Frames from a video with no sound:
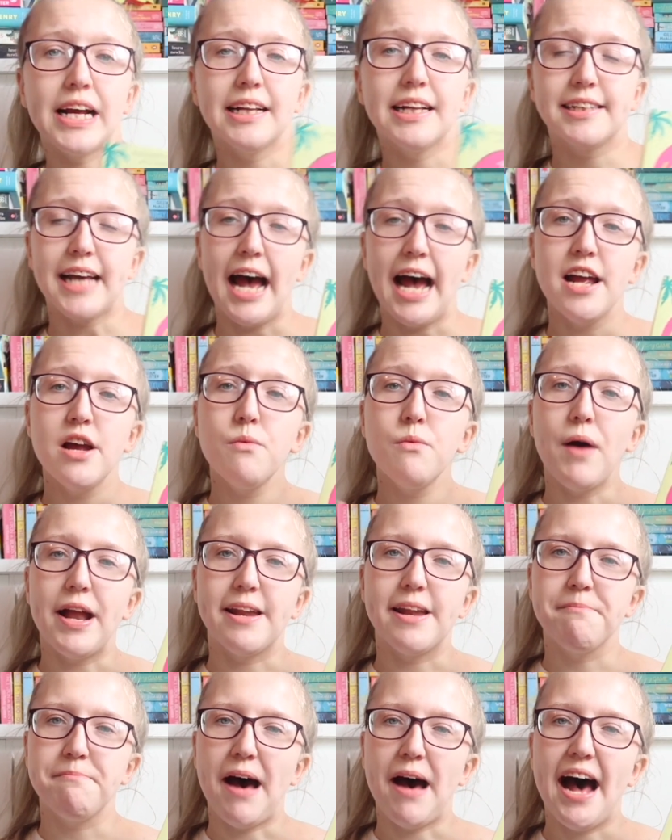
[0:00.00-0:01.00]
entire
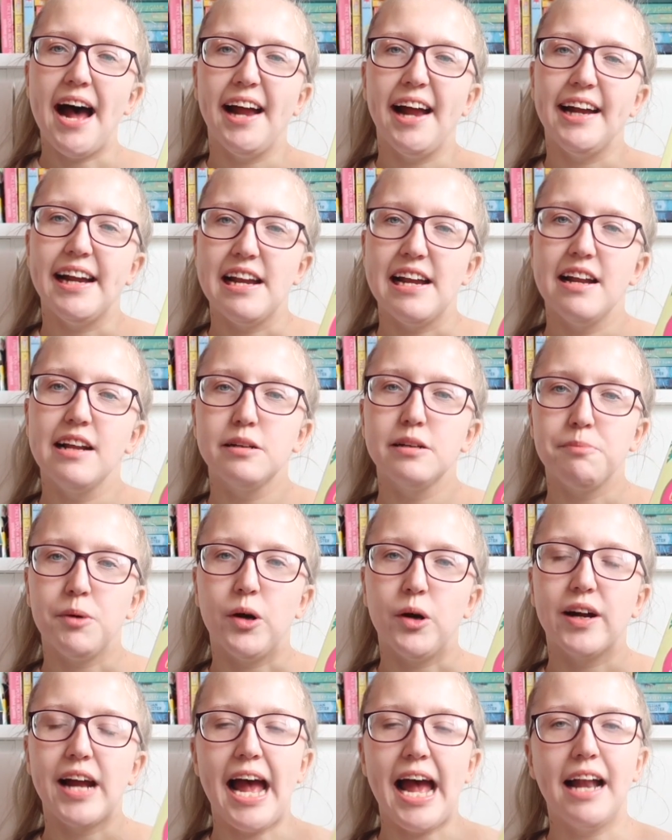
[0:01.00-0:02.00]
wedding party in this
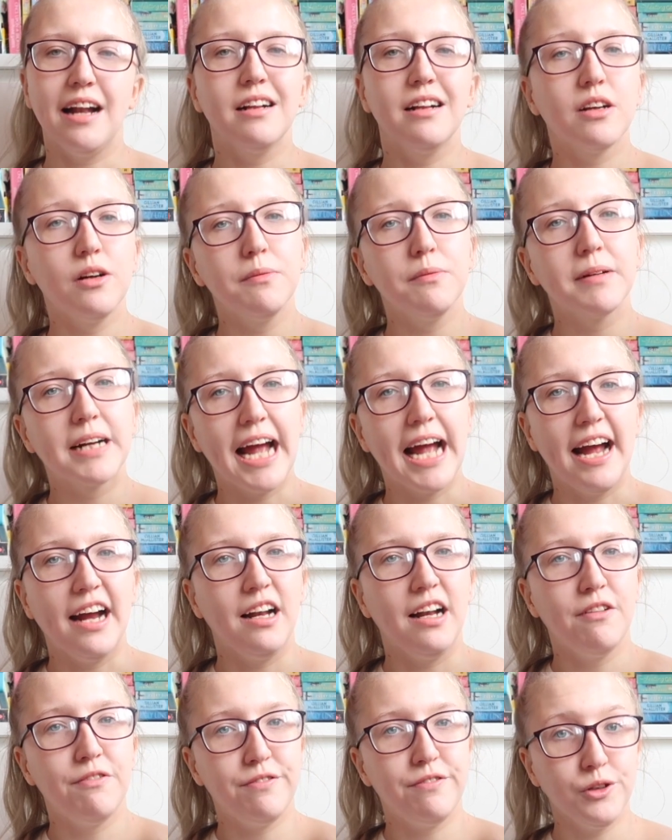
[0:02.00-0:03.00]
book ends up
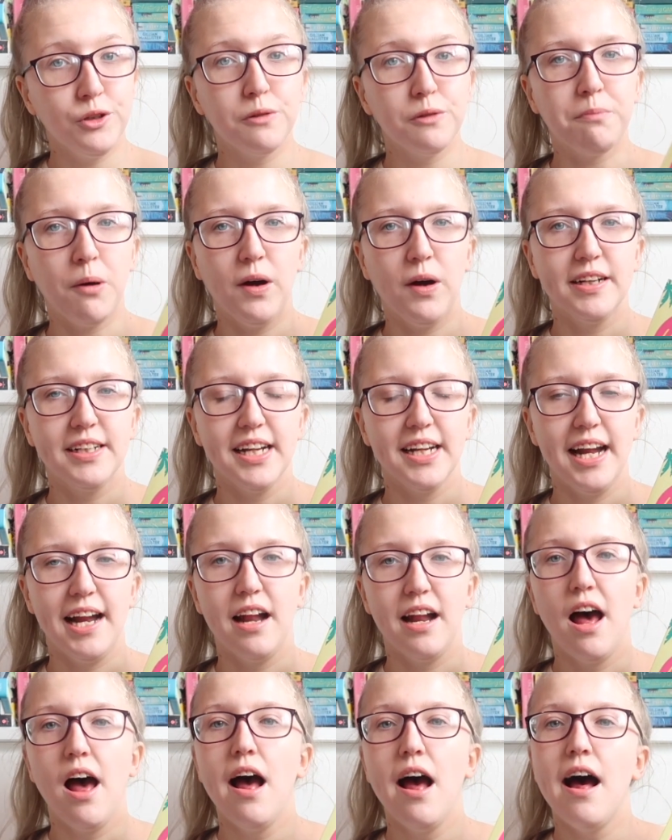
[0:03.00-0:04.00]
getting food poisoning,
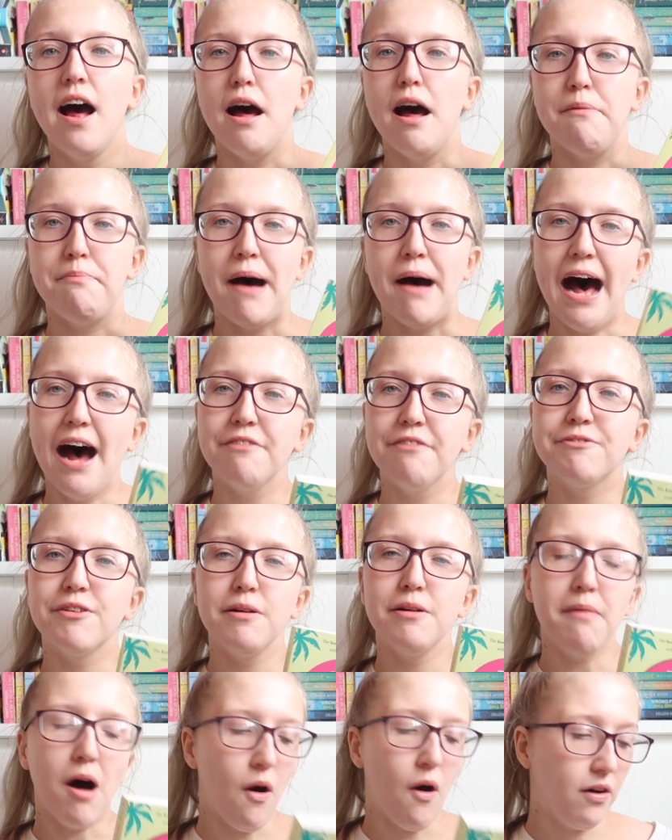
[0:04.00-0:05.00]
apart
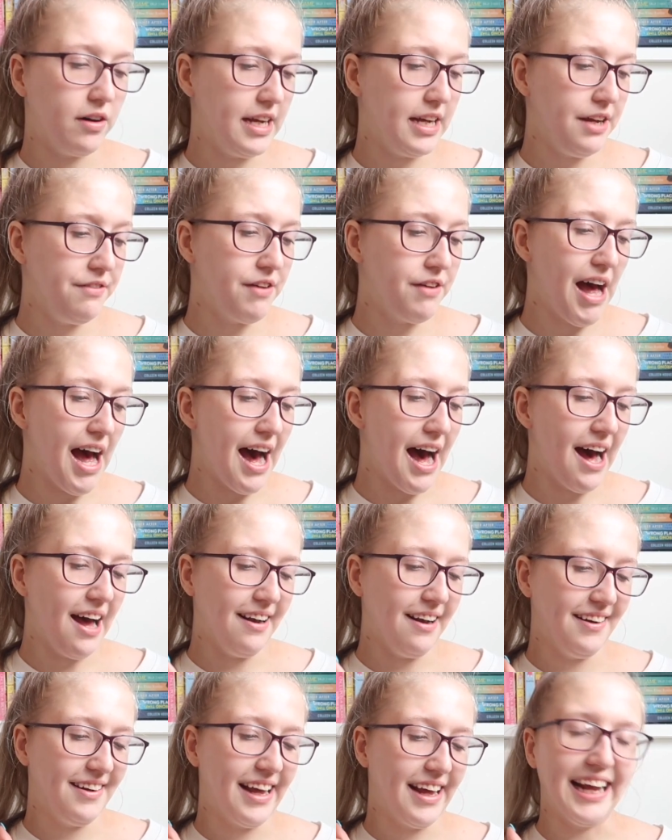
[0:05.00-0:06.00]
from Olive
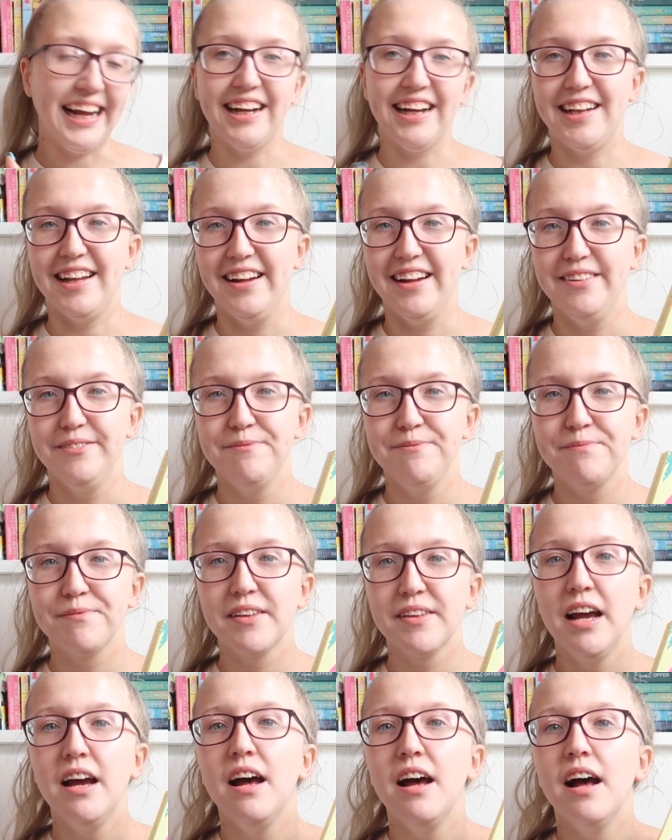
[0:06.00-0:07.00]
and Ethan.
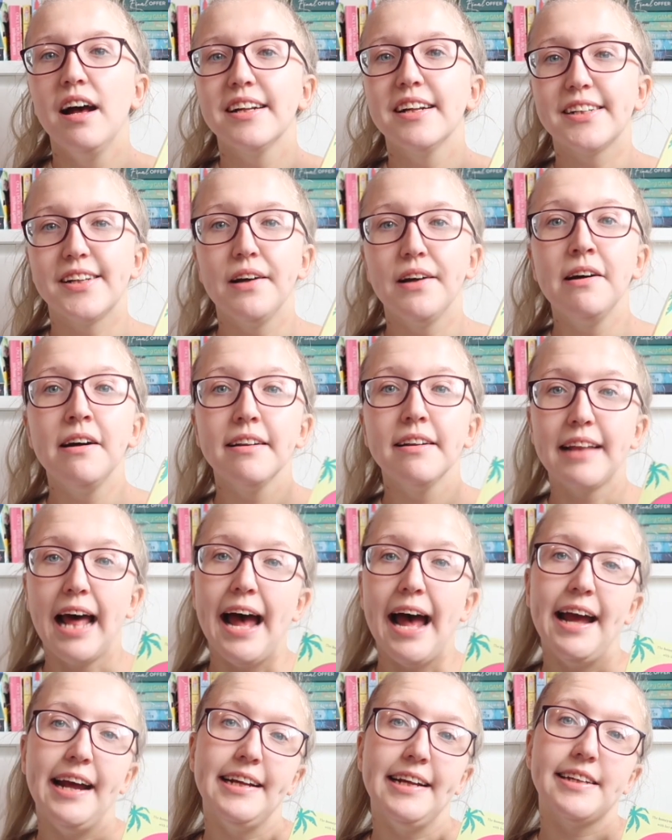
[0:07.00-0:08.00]
So
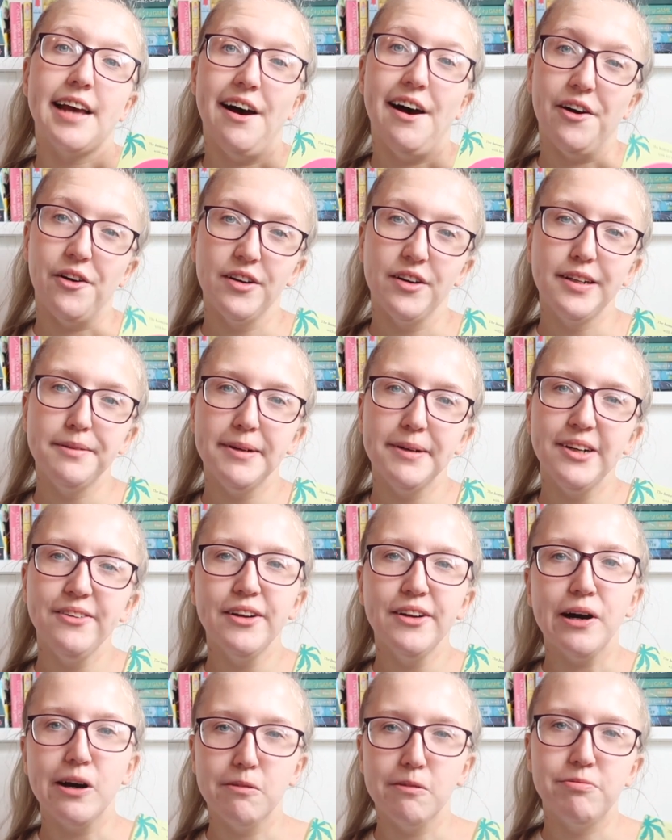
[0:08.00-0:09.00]
there is a honeymoon
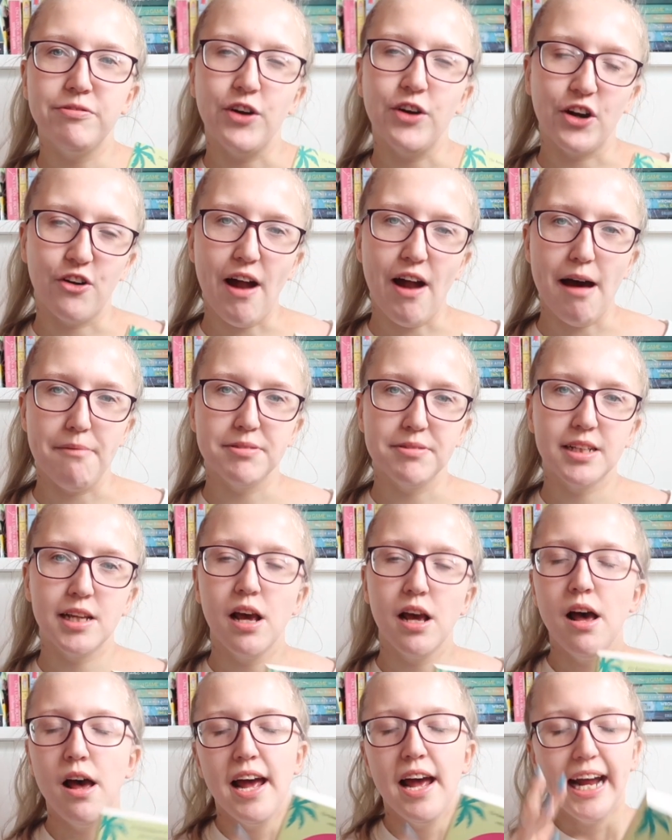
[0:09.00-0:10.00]
up for grabs.
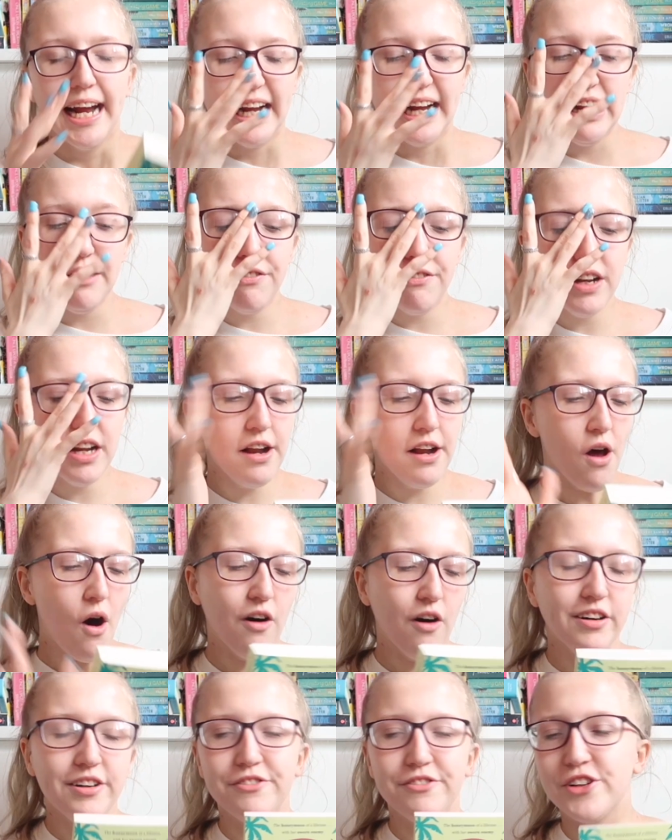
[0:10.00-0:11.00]
Ethan and
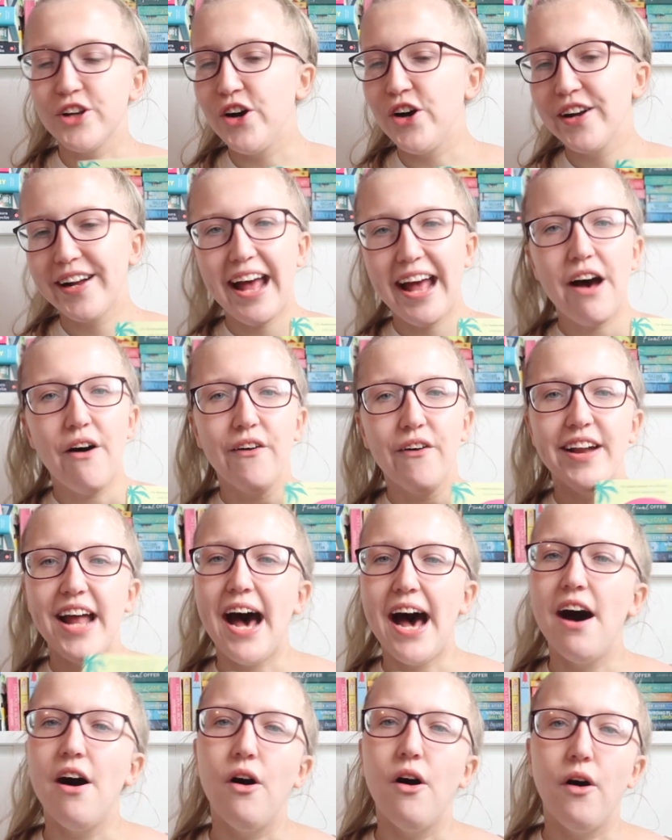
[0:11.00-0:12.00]
Olive don't get on
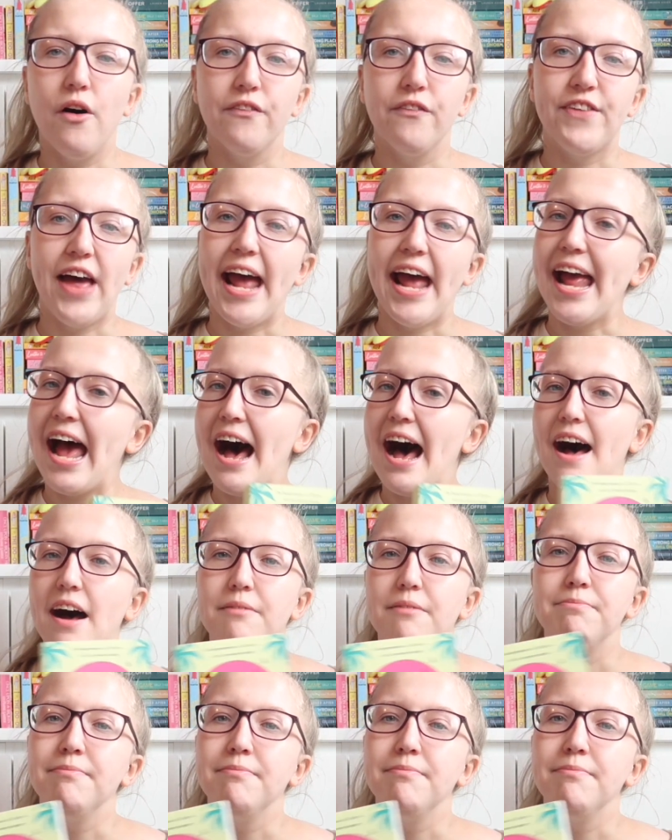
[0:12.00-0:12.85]
at all. They are